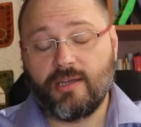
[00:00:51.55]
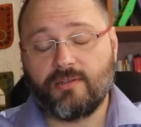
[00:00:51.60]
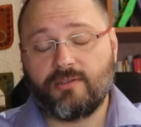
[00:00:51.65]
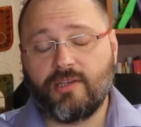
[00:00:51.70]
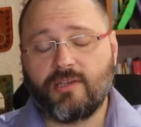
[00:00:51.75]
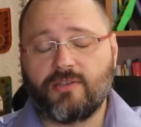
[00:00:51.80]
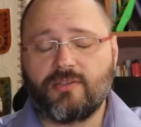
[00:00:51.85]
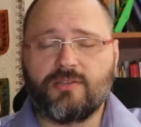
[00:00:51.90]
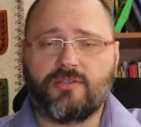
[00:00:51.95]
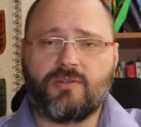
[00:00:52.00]

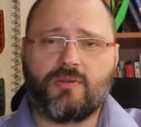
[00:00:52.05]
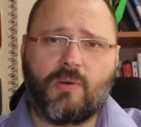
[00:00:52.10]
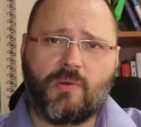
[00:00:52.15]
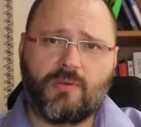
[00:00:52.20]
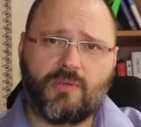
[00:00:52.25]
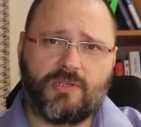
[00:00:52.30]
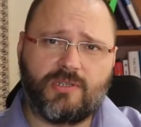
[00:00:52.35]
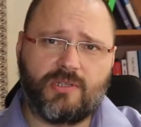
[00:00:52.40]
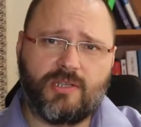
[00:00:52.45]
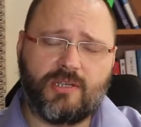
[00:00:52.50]
taxes
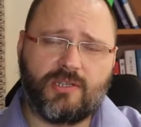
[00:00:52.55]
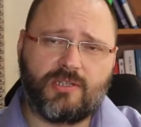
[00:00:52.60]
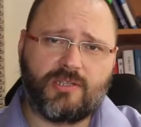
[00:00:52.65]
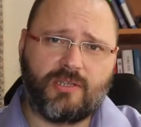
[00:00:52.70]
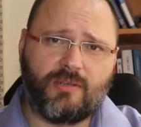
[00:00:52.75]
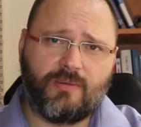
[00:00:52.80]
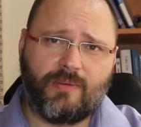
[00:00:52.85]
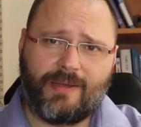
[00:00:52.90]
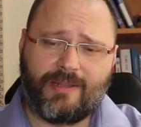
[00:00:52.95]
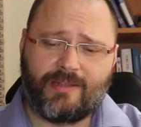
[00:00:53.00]
causes these
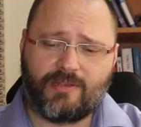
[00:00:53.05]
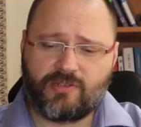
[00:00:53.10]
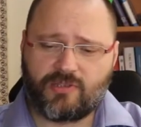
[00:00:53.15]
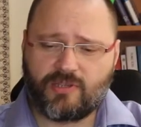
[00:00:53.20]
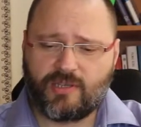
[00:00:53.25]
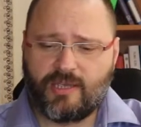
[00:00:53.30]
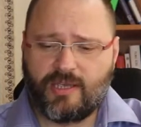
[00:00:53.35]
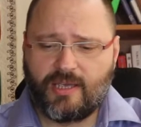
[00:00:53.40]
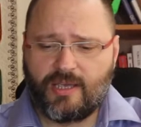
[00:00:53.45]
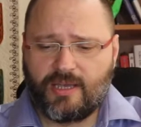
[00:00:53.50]

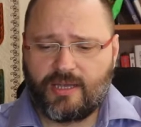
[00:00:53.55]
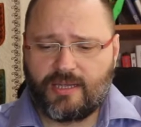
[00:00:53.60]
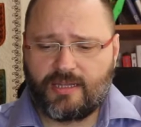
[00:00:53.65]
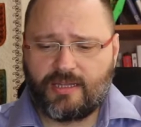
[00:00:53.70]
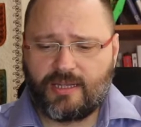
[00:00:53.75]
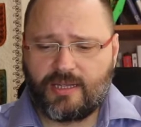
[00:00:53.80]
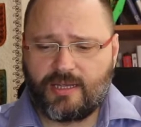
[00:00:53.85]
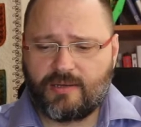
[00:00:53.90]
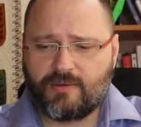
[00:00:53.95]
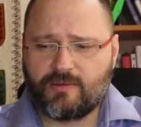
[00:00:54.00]
events.
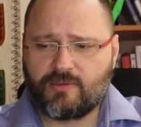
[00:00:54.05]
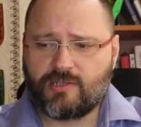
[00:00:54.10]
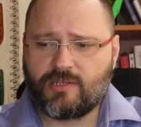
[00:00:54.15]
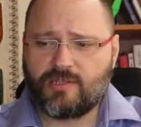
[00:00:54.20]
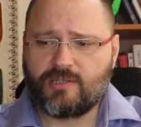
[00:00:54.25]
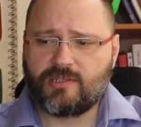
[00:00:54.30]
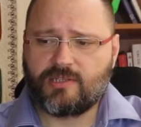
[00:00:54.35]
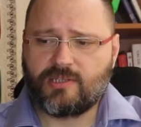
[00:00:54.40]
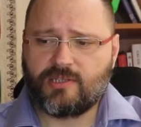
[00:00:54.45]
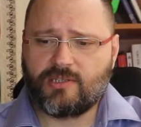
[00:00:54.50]
Now,
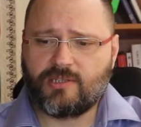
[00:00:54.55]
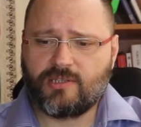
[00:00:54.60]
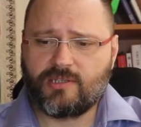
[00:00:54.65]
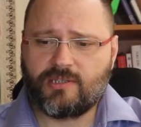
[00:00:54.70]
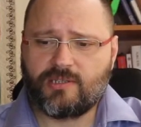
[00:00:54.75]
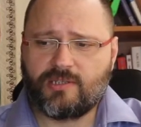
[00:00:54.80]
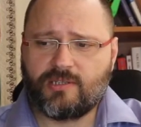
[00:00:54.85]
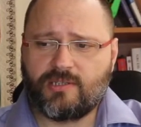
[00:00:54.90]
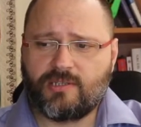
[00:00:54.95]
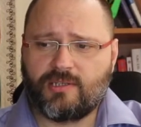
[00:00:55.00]
since it
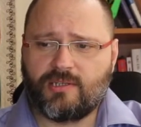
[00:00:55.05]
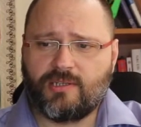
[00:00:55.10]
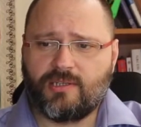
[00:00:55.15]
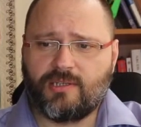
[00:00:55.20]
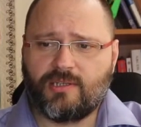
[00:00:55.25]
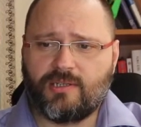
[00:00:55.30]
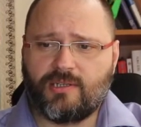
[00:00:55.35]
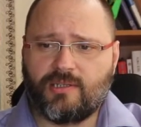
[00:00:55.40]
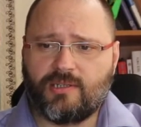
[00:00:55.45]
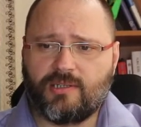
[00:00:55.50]
is
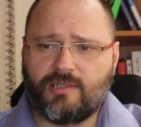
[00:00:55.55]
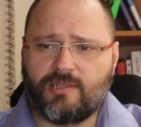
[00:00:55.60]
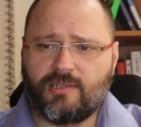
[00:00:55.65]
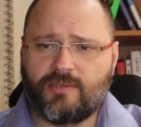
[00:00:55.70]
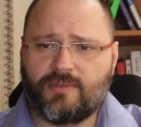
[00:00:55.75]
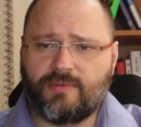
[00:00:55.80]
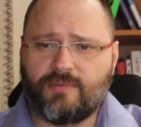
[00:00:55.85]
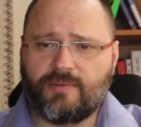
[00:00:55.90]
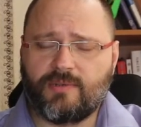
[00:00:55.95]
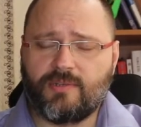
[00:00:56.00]

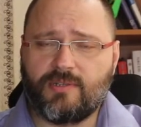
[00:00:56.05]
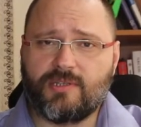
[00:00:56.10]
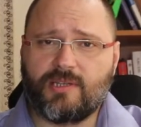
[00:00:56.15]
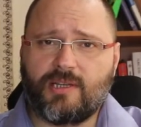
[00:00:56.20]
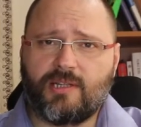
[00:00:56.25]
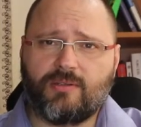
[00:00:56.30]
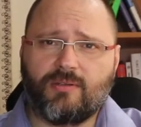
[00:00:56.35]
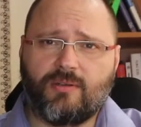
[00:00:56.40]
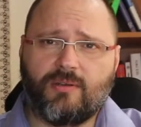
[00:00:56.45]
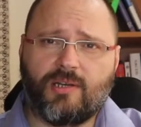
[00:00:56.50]
the
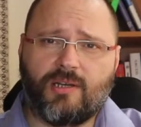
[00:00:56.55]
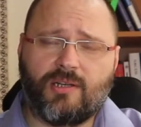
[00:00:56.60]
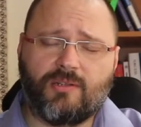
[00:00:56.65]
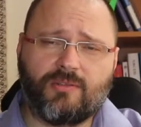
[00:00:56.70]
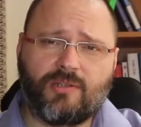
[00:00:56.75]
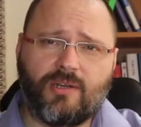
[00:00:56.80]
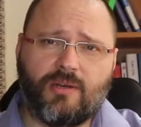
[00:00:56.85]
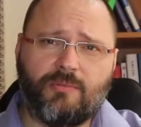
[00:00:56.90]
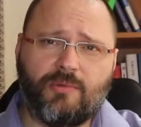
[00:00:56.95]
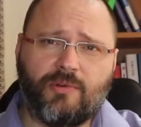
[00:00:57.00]
result or
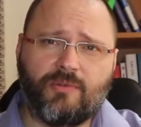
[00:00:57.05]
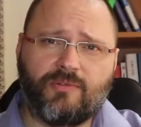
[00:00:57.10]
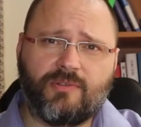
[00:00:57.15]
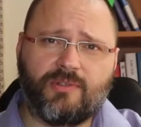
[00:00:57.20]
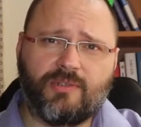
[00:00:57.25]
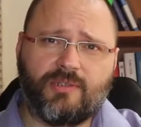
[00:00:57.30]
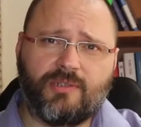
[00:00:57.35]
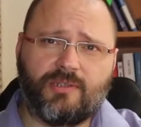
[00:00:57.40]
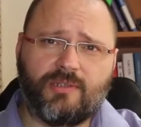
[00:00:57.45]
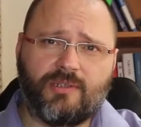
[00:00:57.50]
outcome of
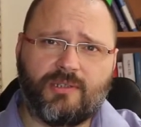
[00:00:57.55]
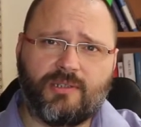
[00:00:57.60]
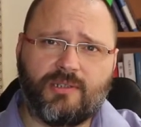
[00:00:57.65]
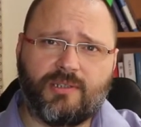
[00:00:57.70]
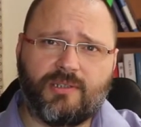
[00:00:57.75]
the